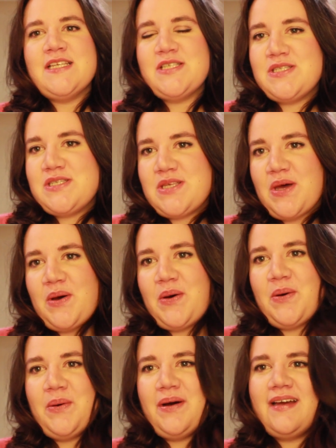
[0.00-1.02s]

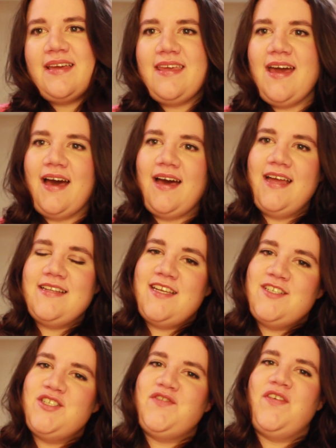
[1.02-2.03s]
So yeah,
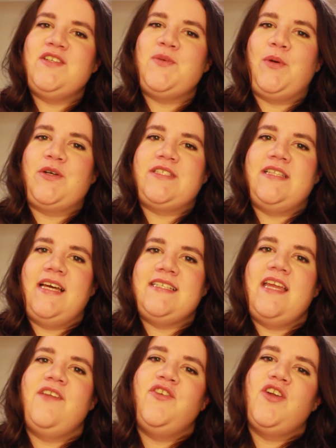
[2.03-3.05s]
and just fun to
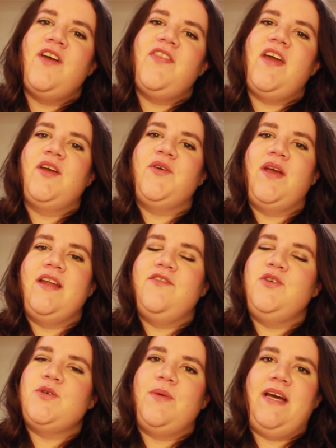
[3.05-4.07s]
personalize. And if you're not that creative,
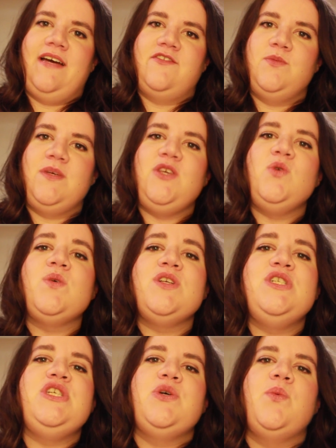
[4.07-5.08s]
you don't have to be. You
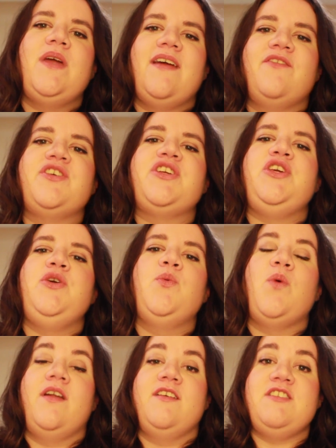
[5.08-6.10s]
can do whatever you
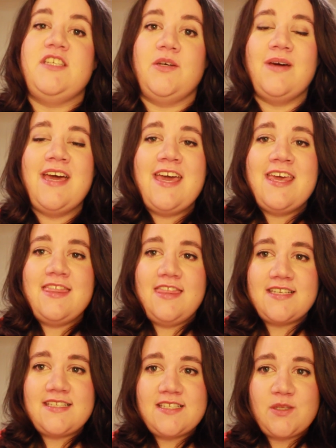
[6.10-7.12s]
want to do.
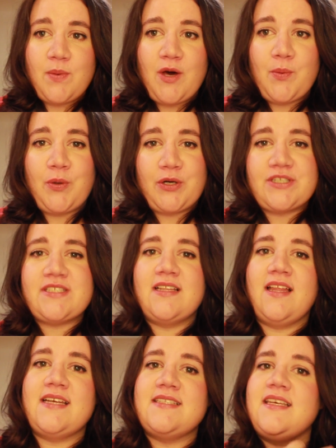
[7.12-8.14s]
This is about
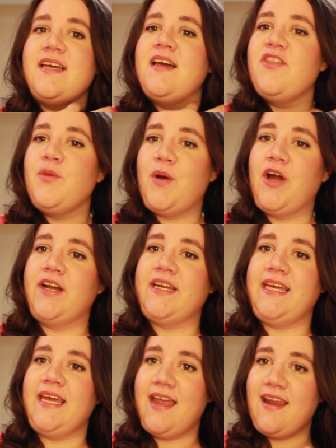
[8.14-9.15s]
personalizing the
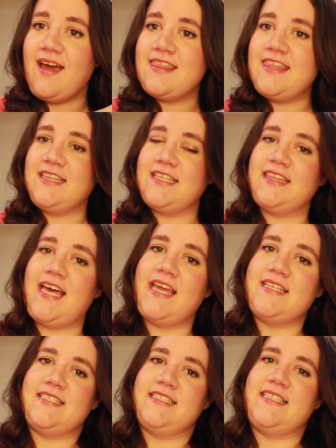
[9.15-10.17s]
party, and I think that
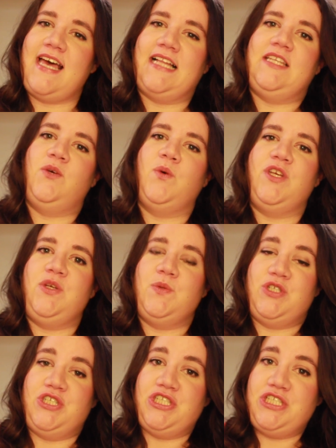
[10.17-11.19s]
that is exactly what you
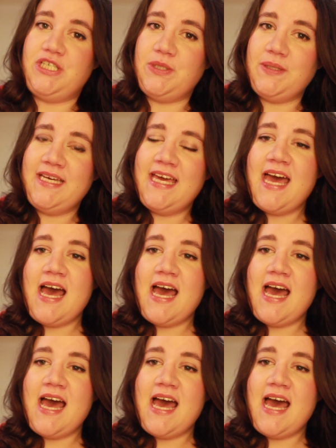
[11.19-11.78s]
should do.